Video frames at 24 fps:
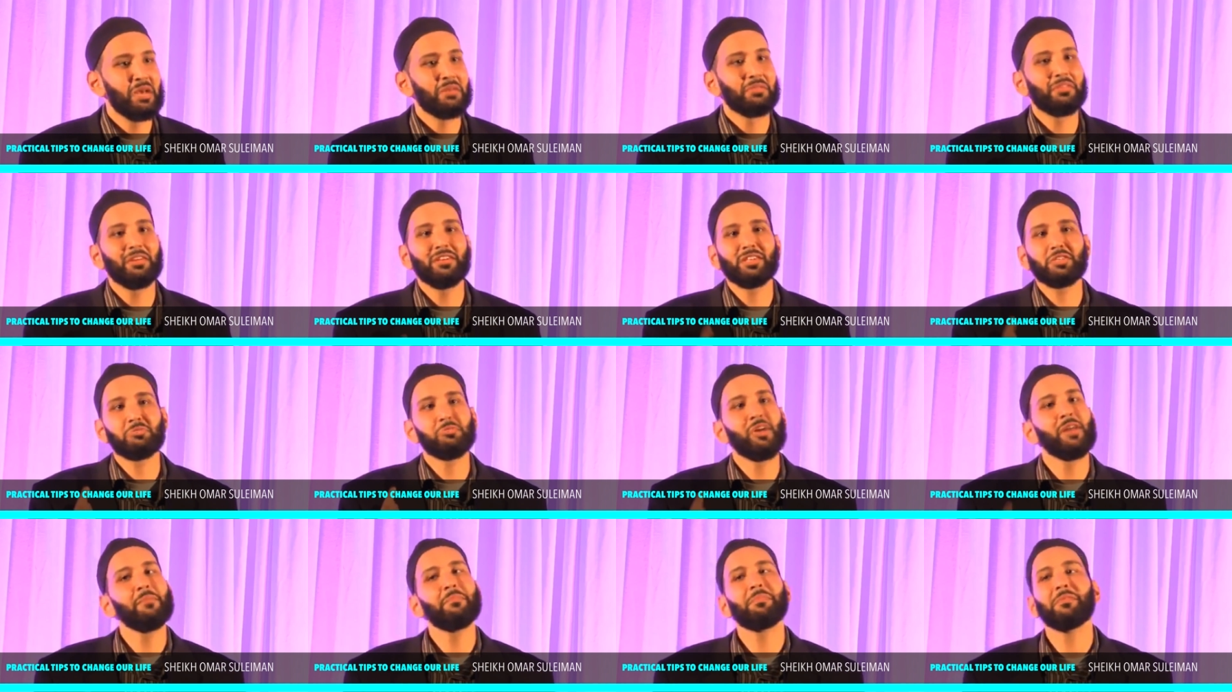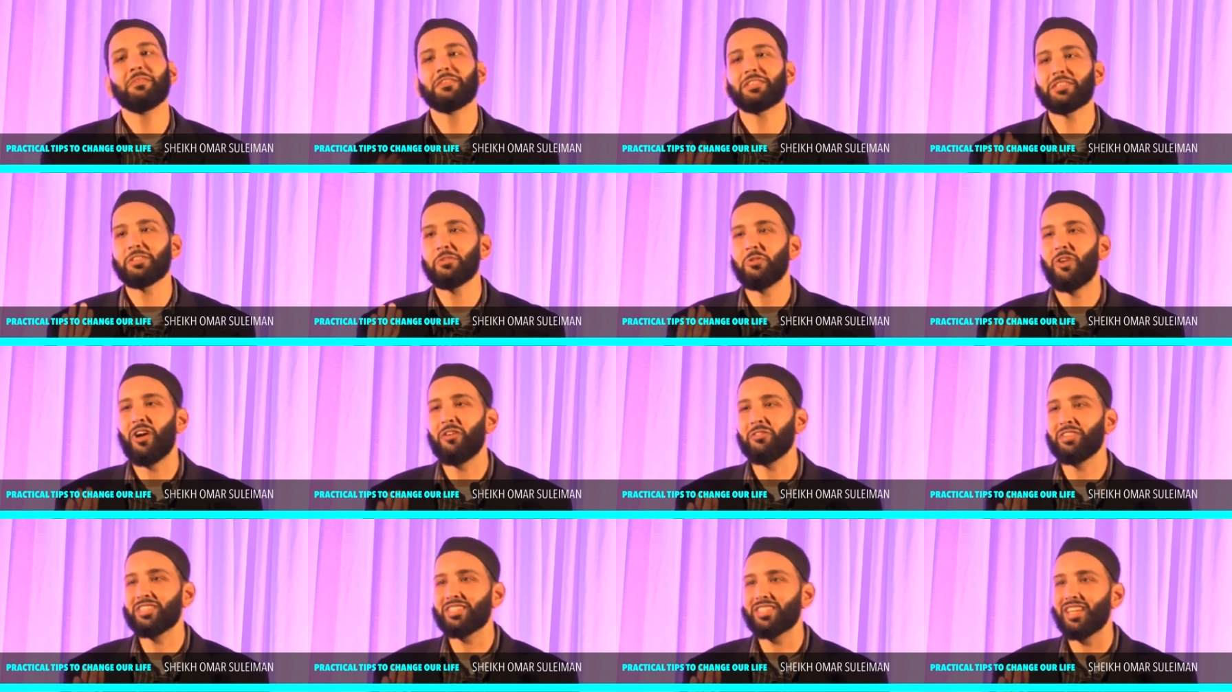There's one person who
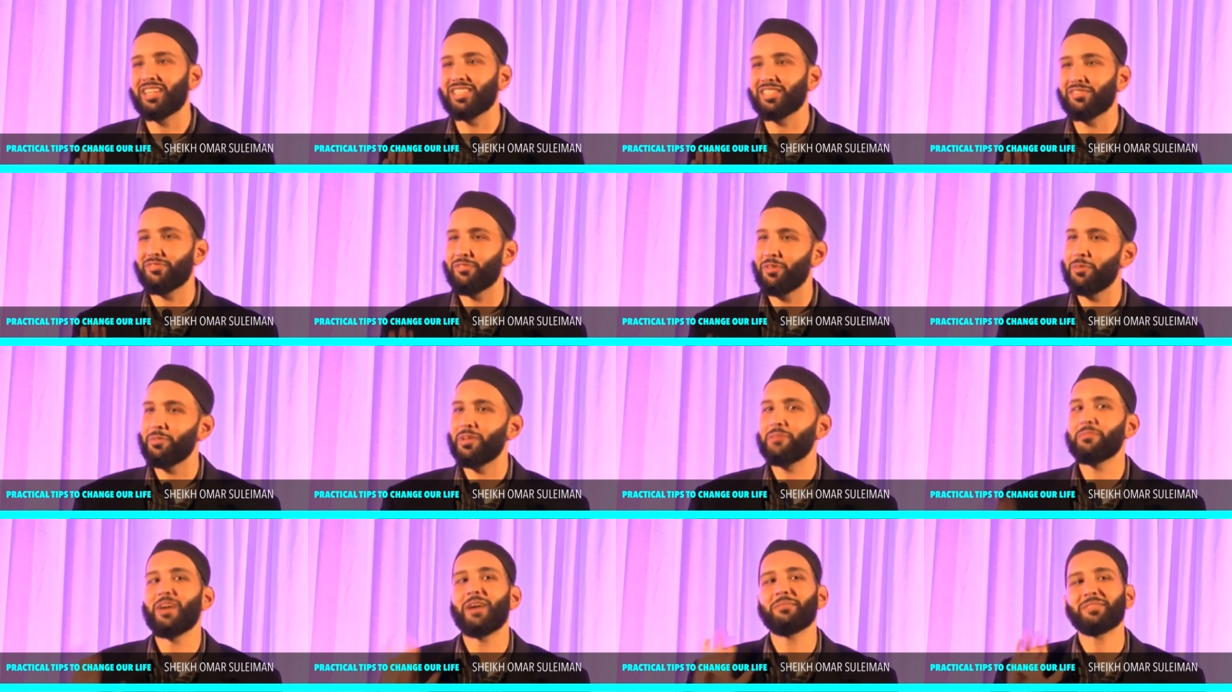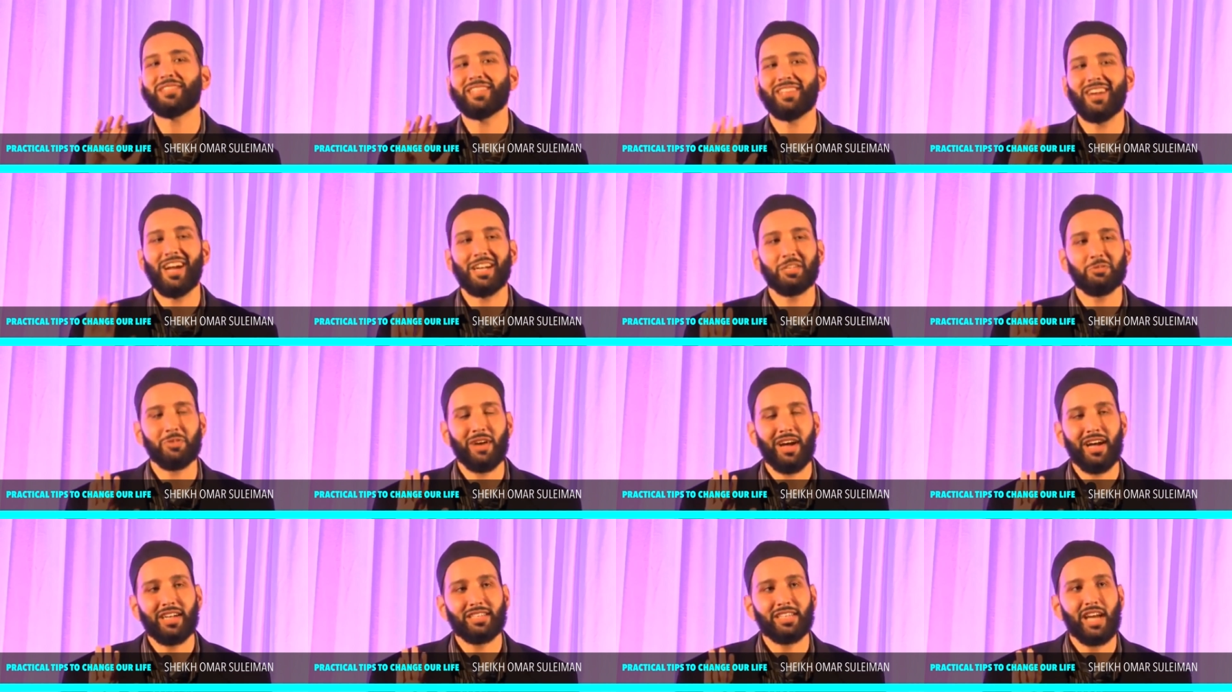always does it for me, Imam Siraj
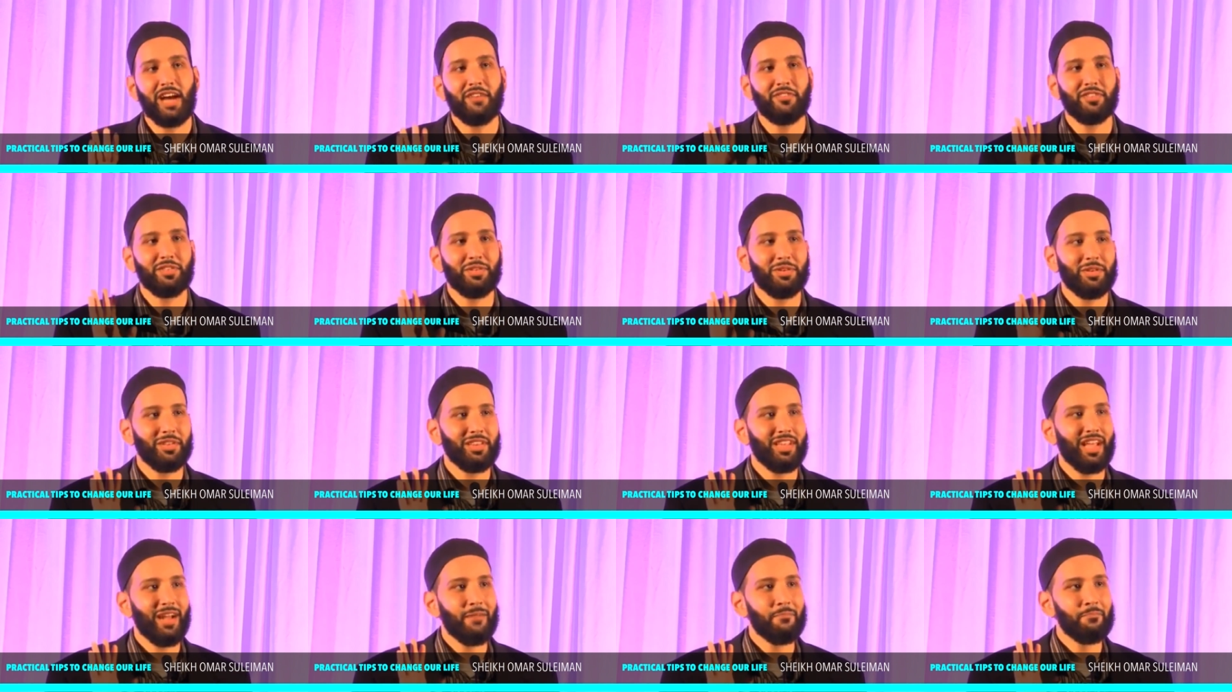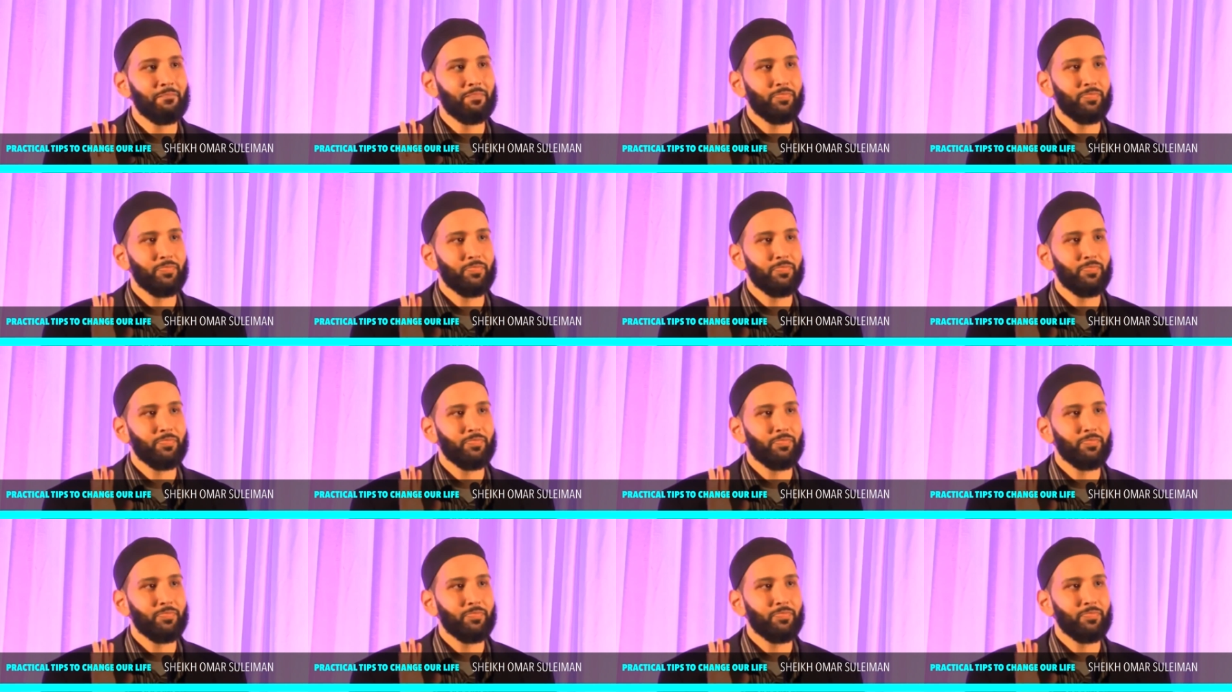Wahaj, Hafidullah.